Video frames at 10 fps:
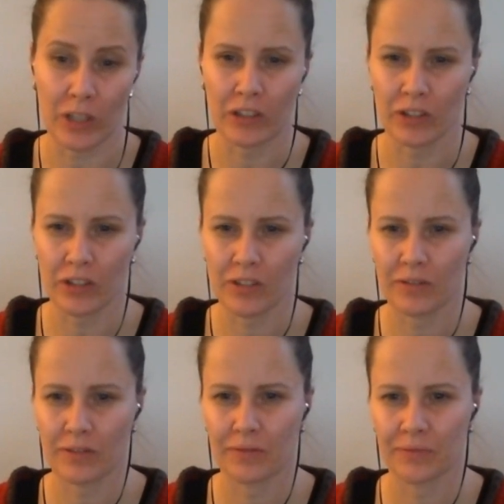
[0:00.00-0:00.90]
readers?
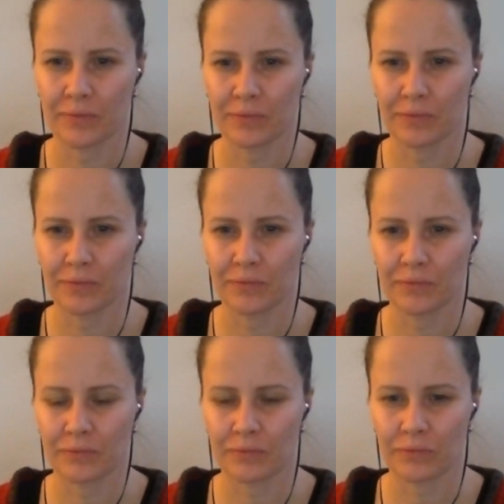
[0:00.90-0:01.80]

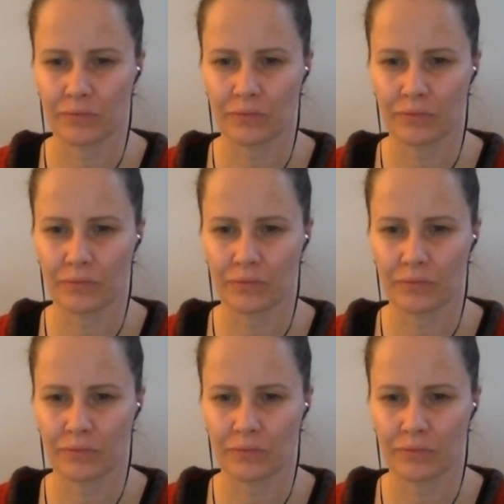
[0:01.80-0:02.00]
Sure.